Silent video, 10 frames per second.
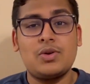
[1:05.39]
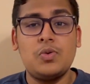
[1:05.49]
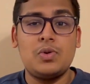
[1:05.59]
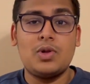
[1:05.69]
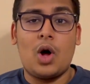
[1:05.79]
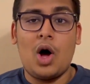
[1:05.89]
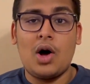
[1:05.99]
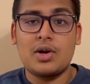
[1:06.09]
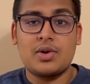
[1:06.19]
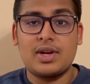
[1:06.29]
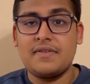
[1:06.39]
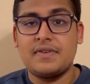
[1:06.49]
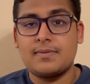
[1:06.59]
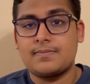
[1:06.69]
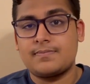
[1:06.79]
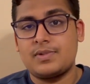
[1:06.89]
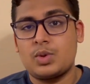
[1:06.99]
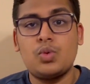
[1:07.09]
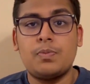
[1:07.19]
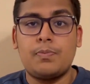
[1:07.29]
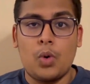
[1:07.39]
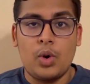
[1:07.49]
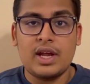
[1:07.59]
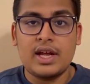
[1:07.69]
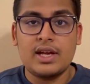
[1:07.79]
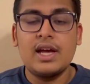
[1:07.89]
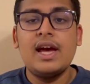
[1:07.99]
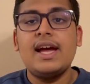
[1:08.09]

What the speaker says: too long, or even too boring,